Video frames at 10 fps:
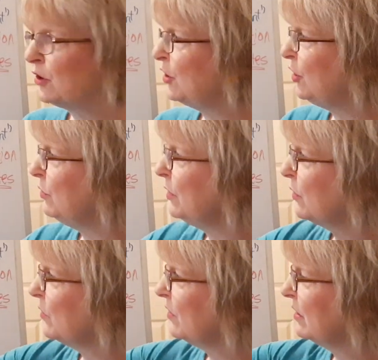Do you
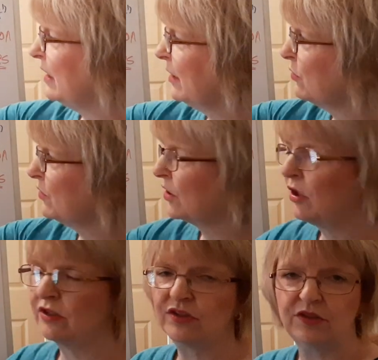know that under the
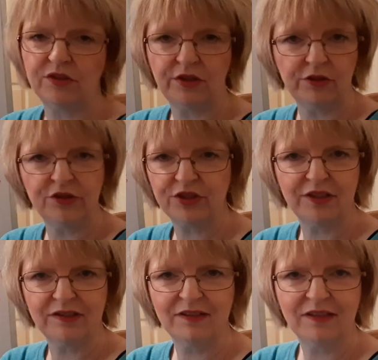Constitution,